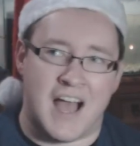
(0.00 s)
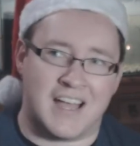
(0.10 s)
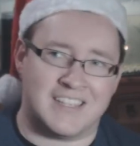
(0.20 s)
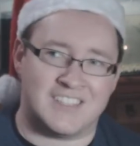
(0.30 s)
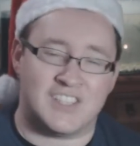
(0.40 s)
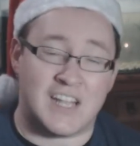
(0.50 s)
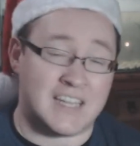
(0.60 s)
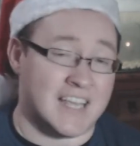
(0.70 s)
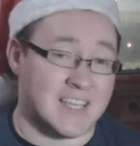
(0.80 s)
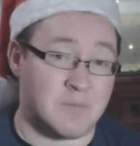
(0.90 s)
and she
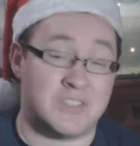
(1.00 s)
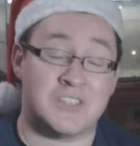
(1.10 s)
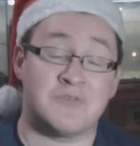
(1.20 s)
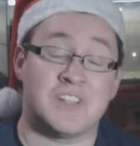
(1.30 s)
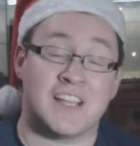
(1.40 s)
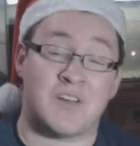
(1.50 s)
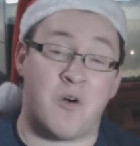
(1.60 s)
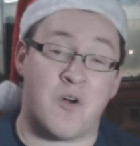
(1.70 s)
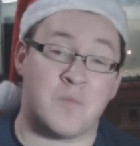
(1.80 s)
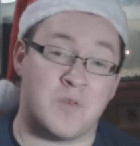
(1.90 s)
didn't like it, but she doesn't really like
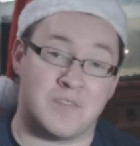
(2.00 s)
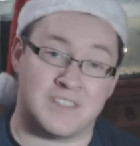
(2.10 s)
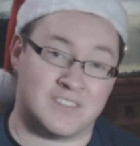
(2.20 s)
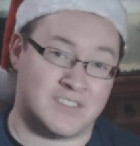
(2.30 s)
horror movies,